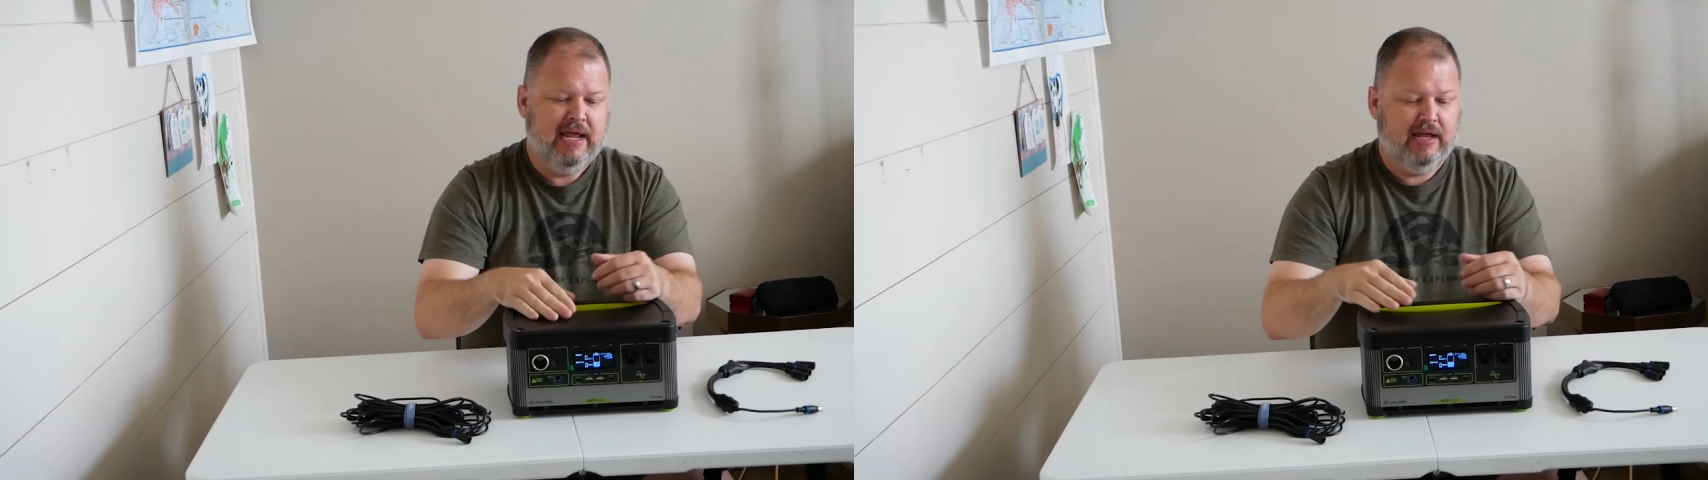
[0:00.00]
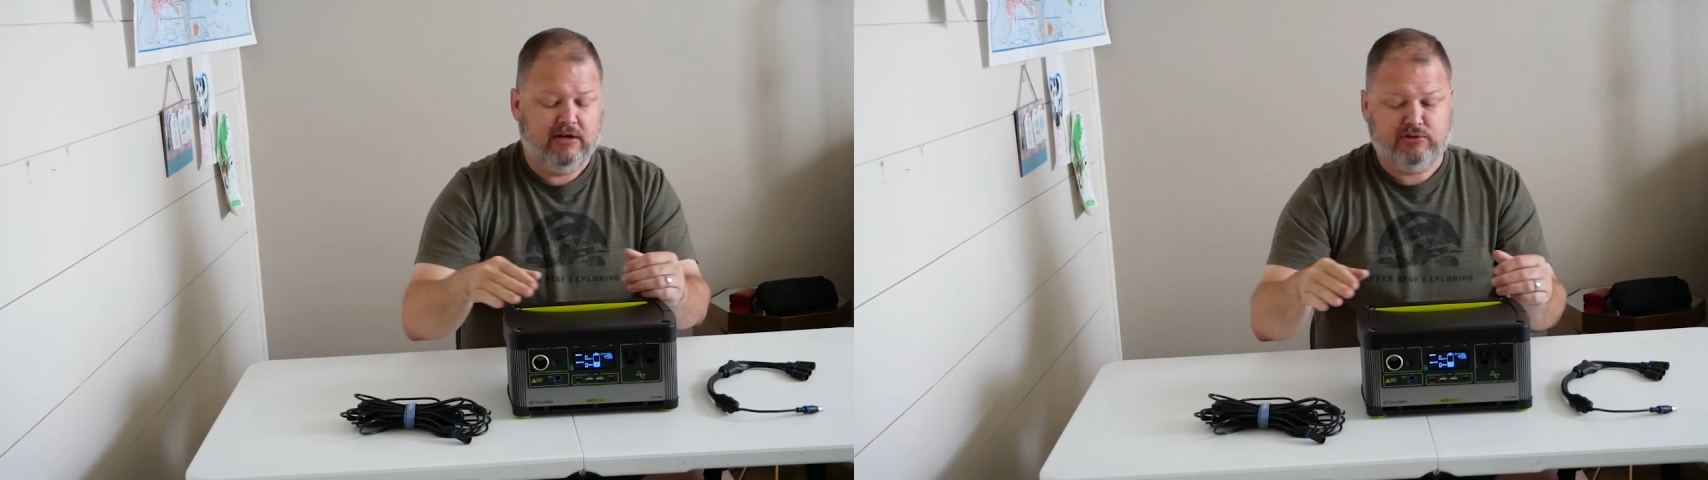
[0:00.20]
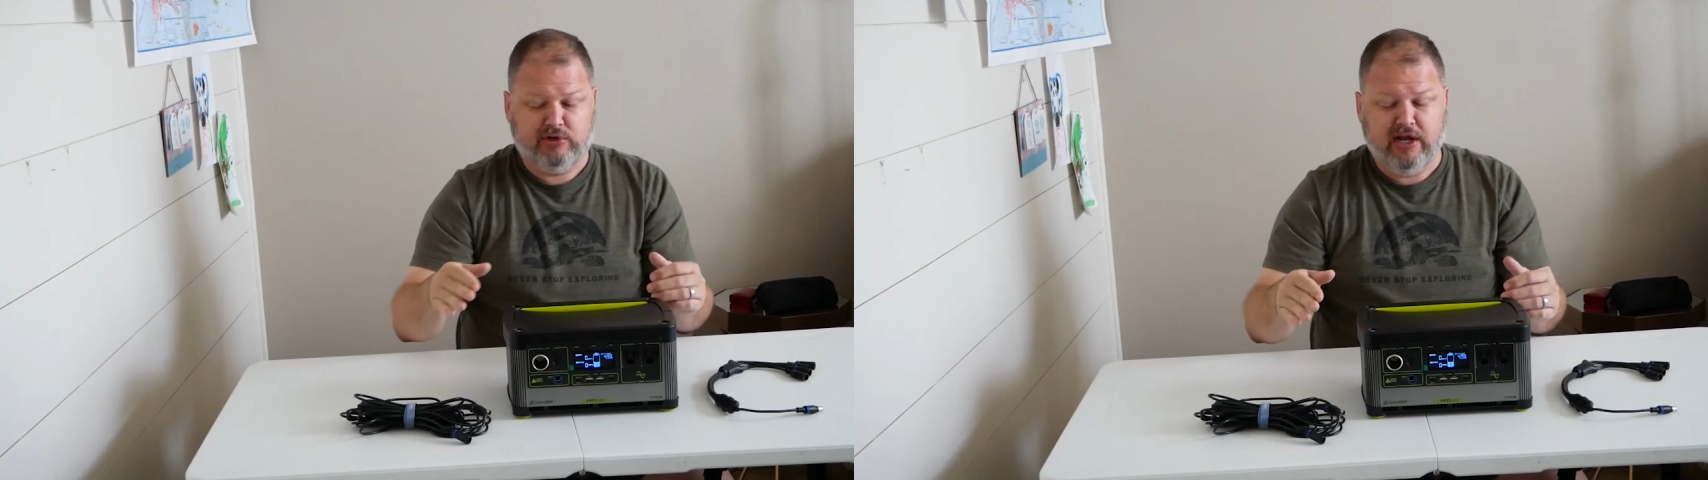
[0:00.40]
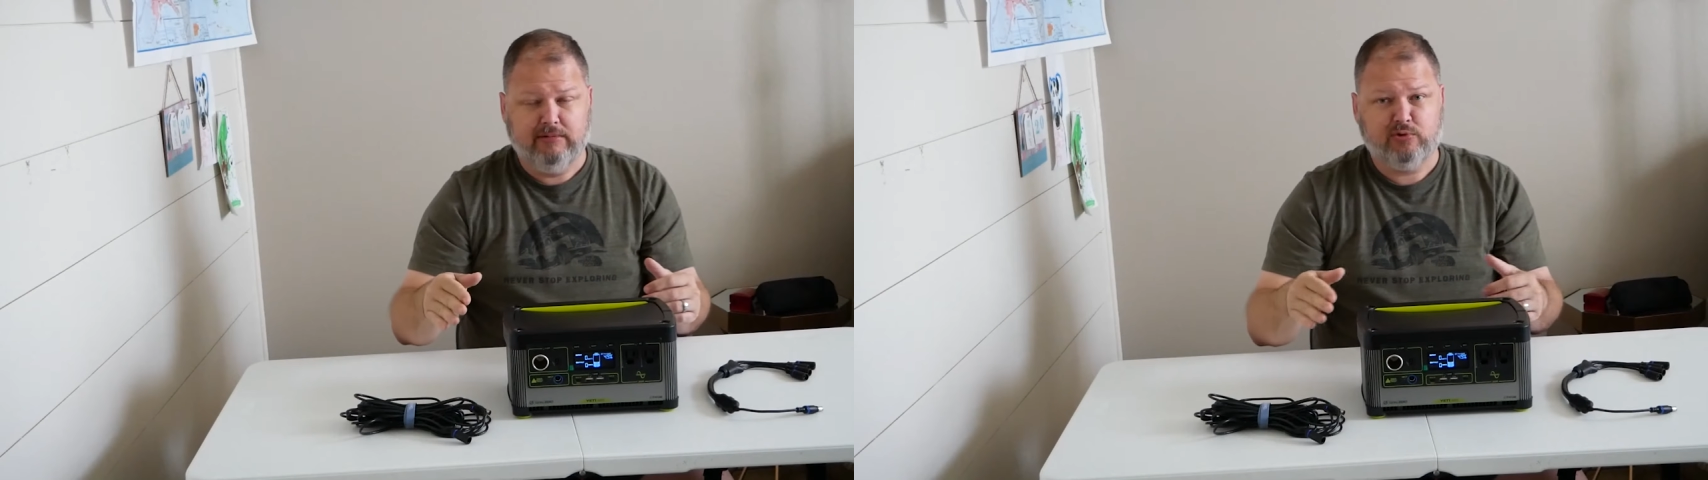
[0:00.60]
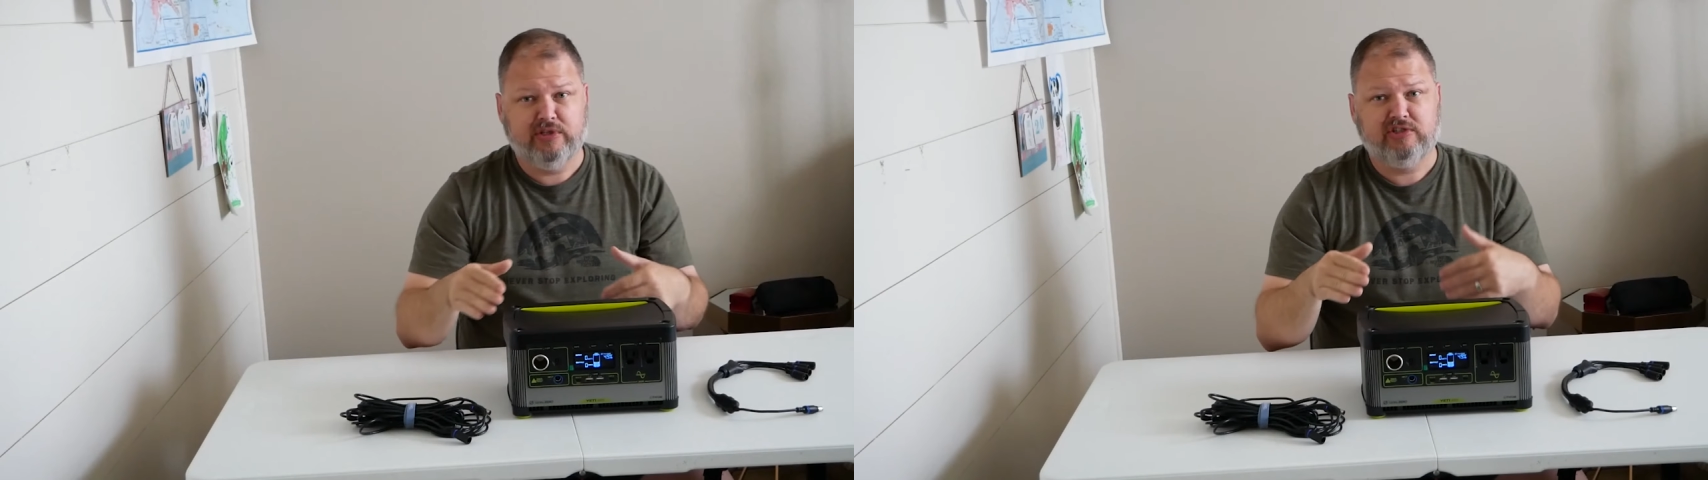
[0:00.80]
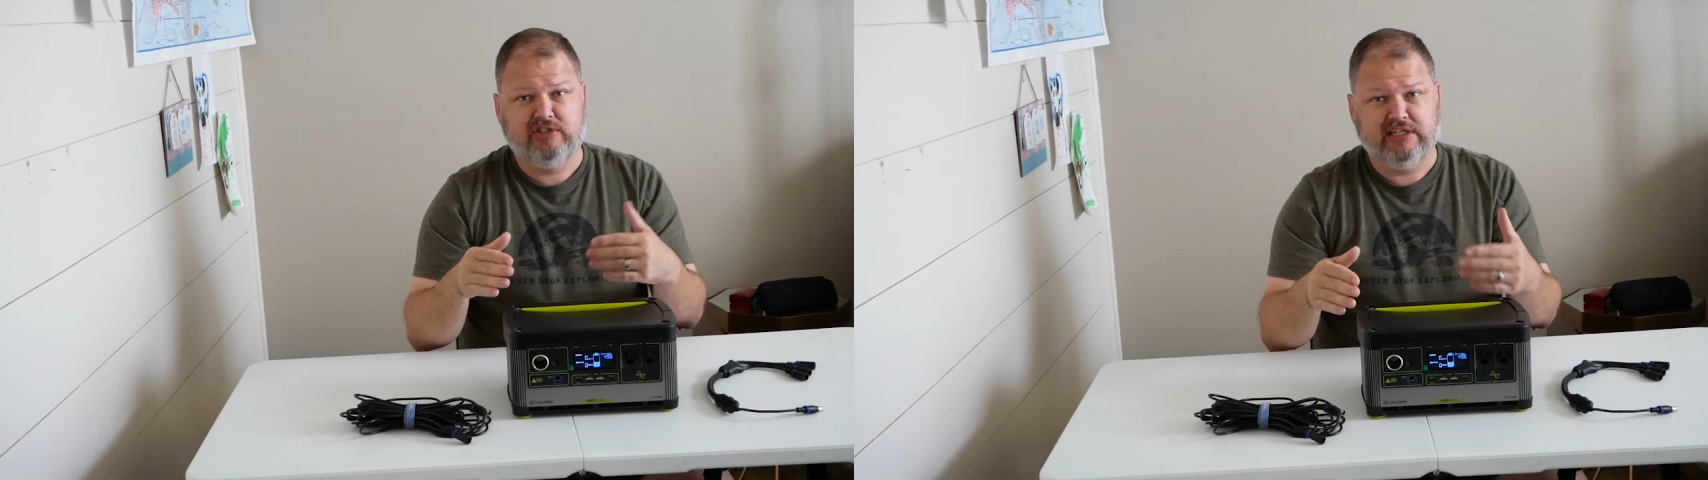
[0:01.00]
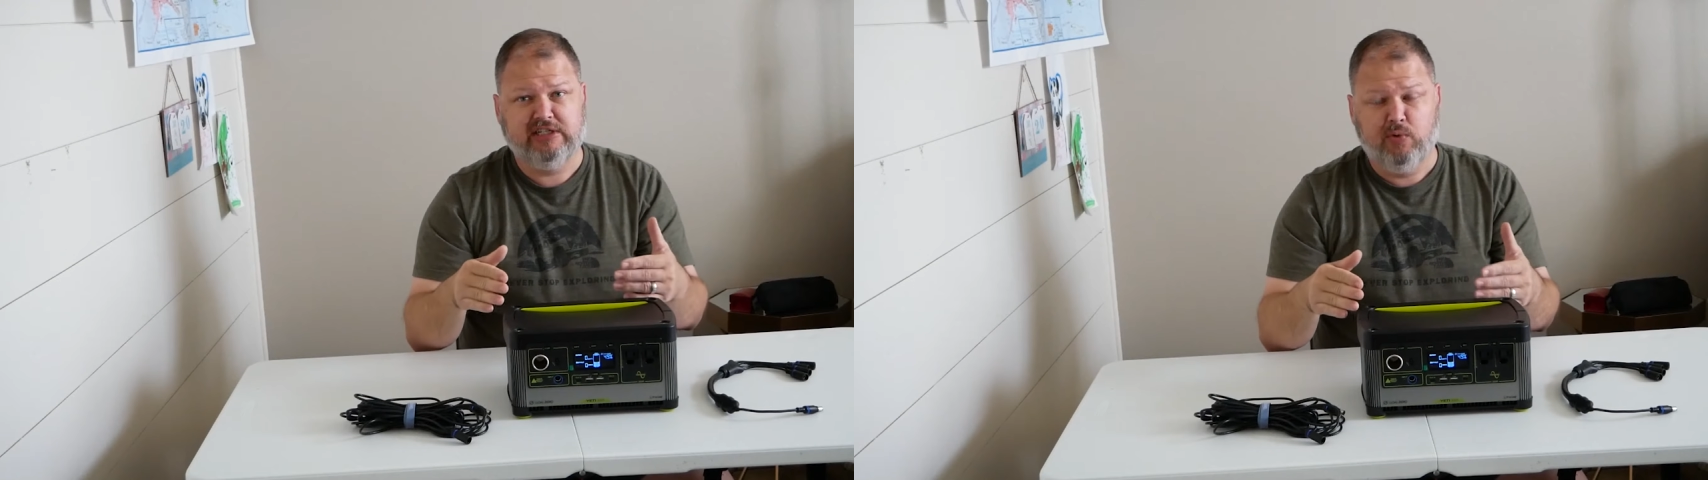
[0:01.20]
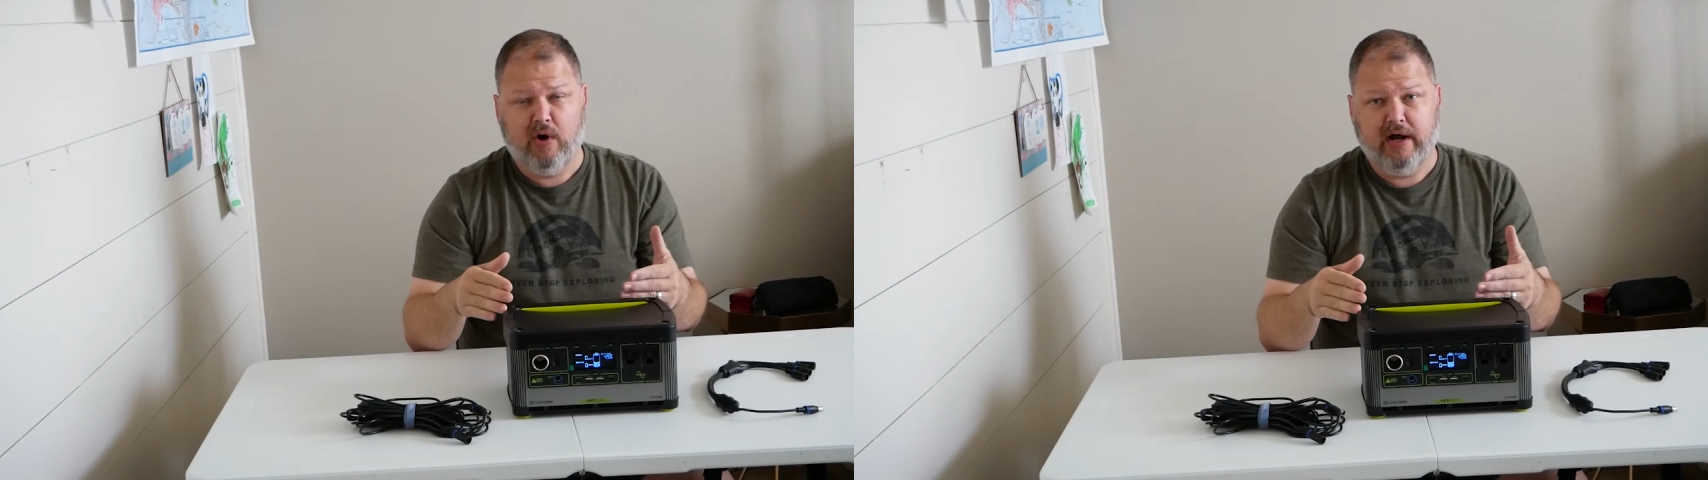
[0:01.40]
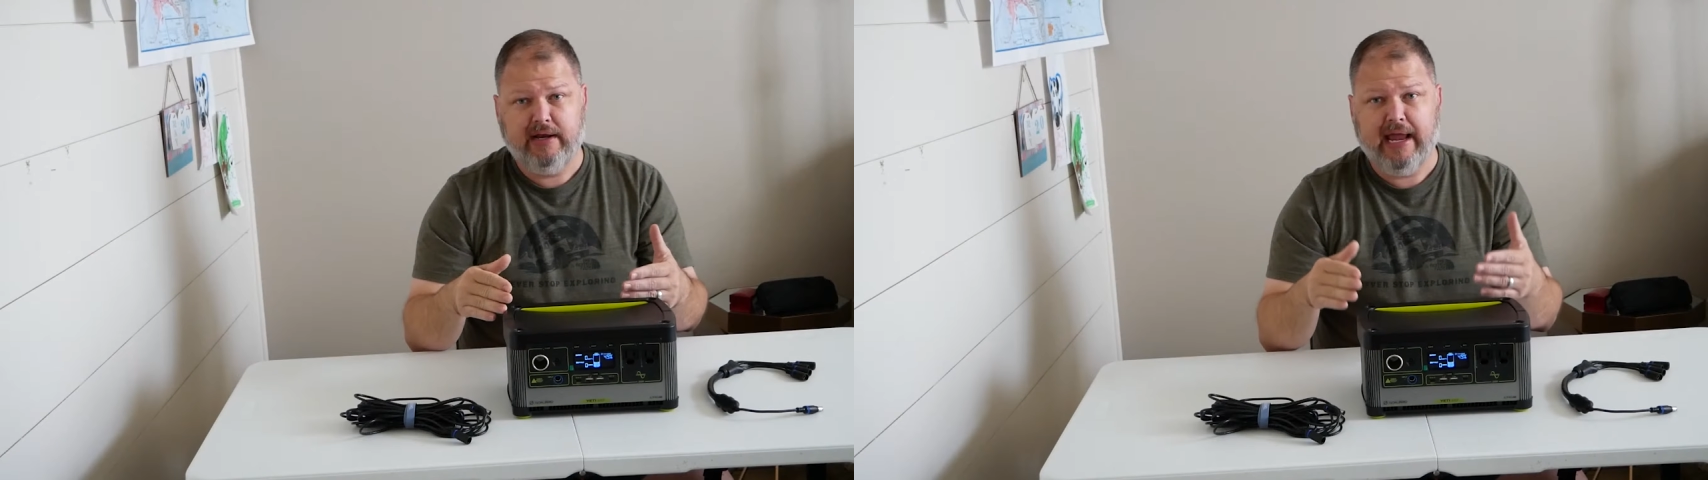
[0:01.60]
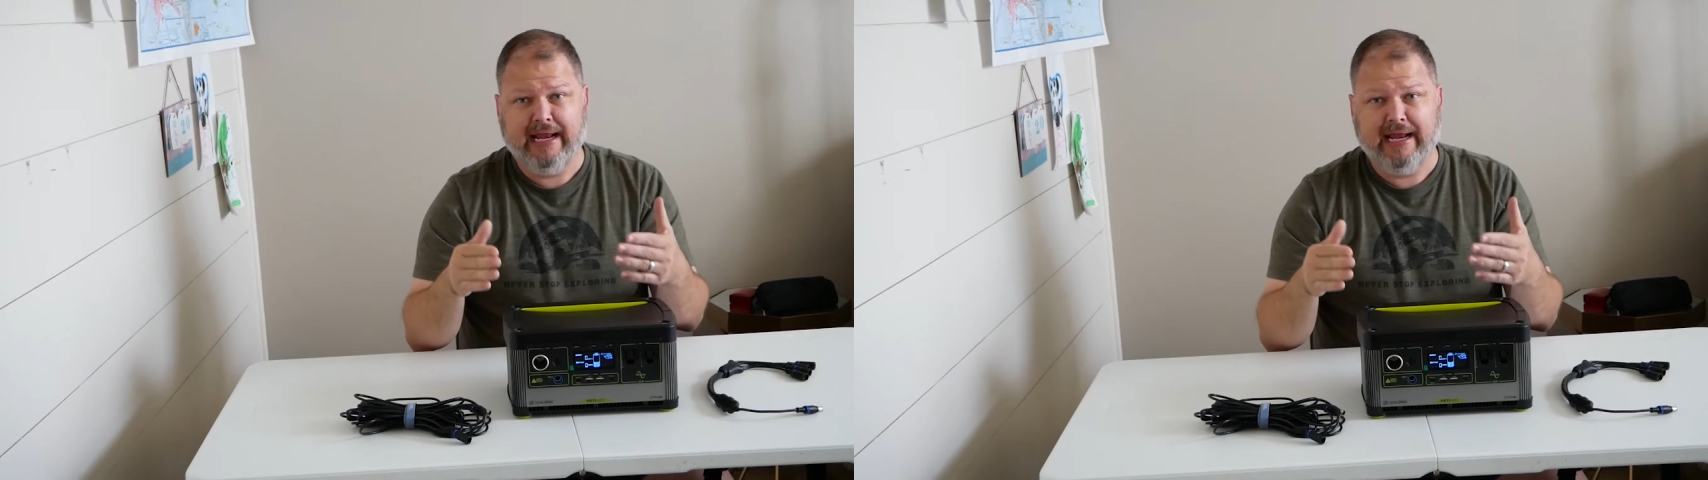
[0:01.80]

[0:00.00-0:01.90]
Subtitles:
It also comes with a 60-watt